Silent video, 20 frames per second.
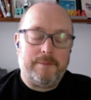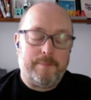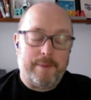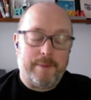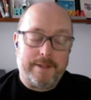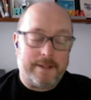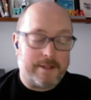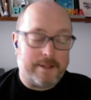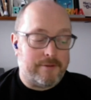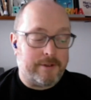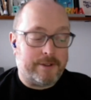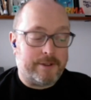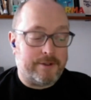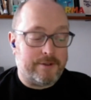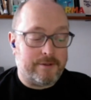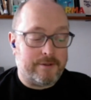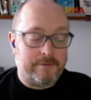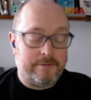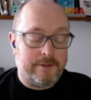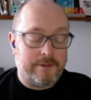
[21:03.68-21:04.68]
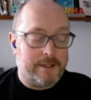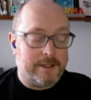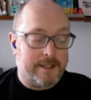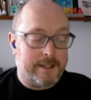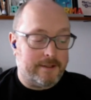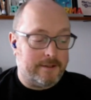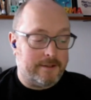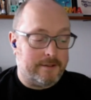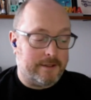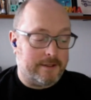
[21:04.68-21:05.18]
Business critical really
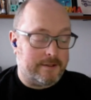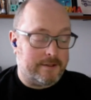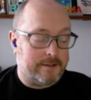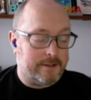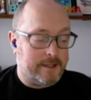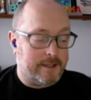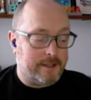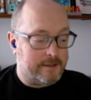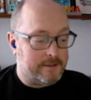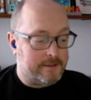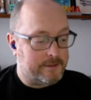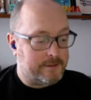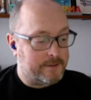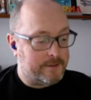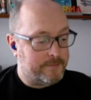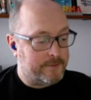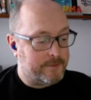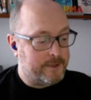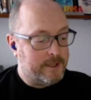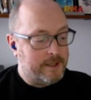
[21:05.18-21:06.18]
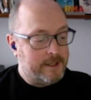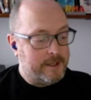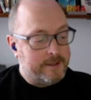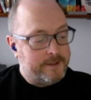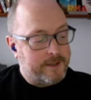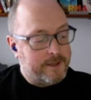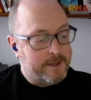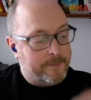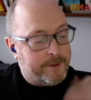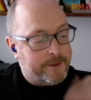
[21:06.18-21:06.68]
is. Yeah,
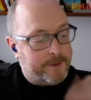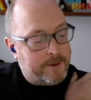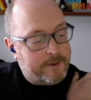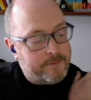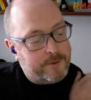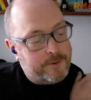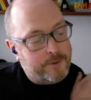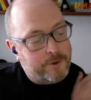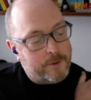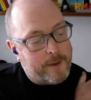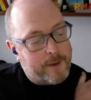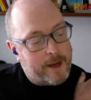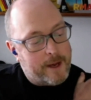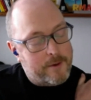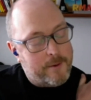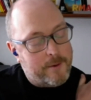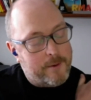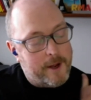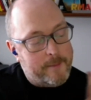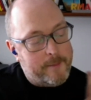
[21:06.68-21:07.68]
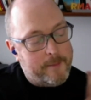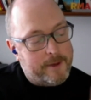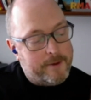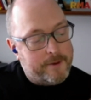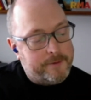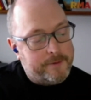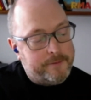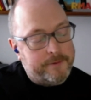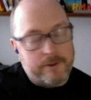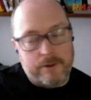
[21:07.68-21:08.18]
something we talk about quite a bit
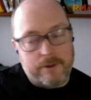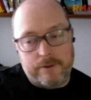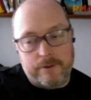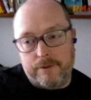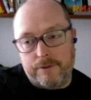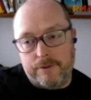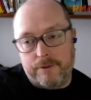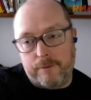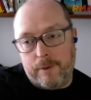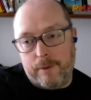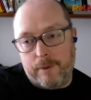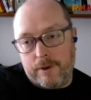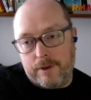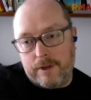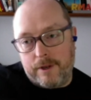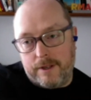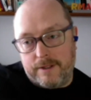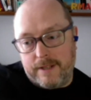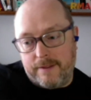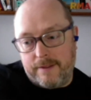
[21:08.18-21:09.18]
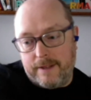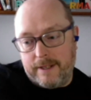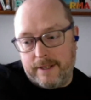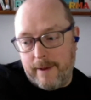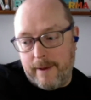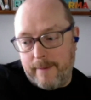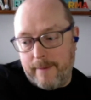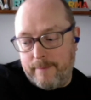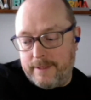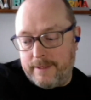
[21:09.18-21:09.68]
on the podcast, that thing
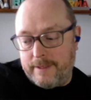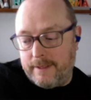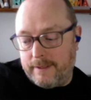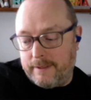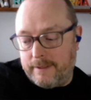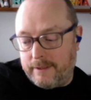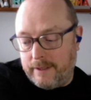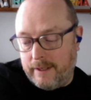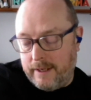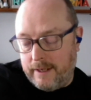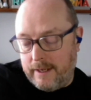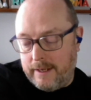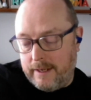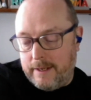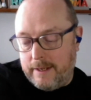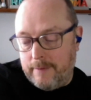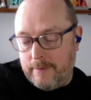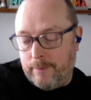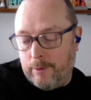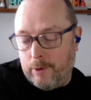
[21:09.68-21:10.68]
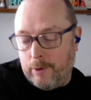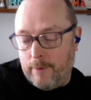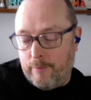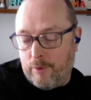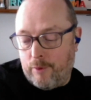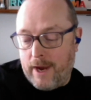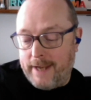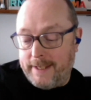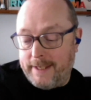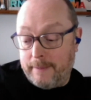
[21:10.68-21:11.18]
about business, employer
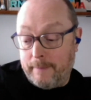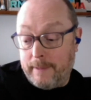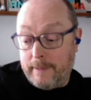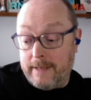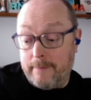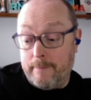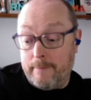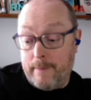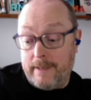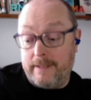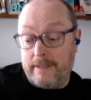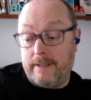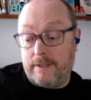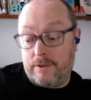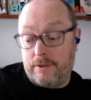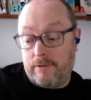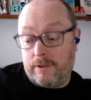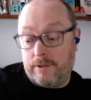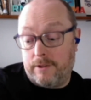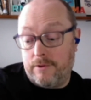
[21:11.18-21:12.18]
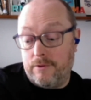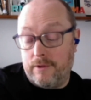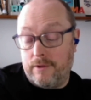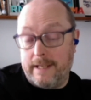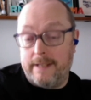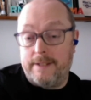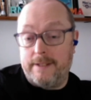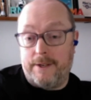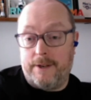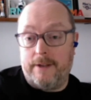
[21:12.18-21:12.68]
branding being business critical, and
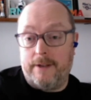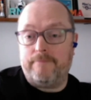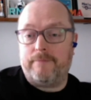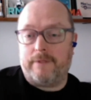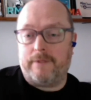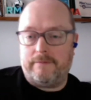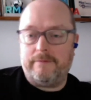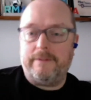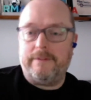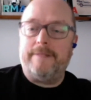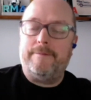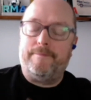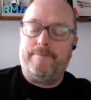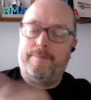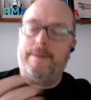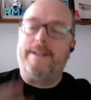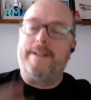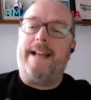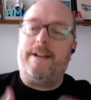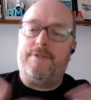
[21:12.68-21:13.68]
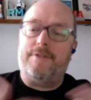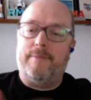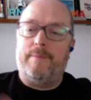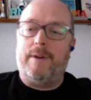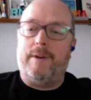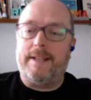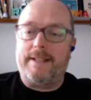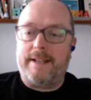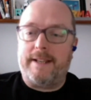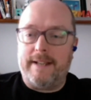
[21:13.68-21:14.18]
in turn, but naturally
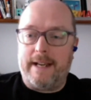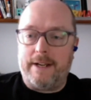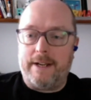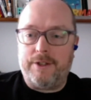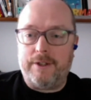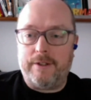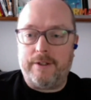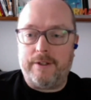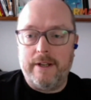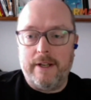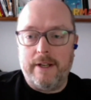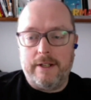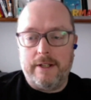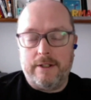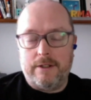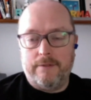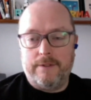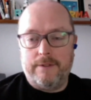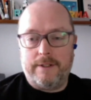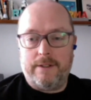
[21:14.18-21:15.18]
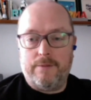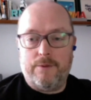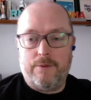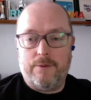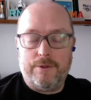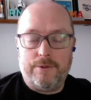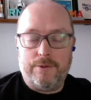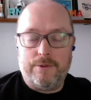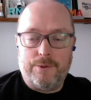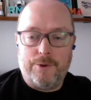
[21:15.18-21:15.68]
by its connection, obviously
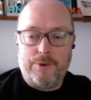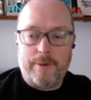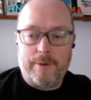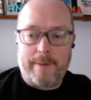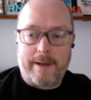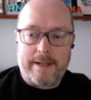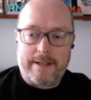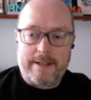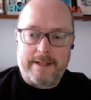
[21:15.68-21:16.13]
what you're talking about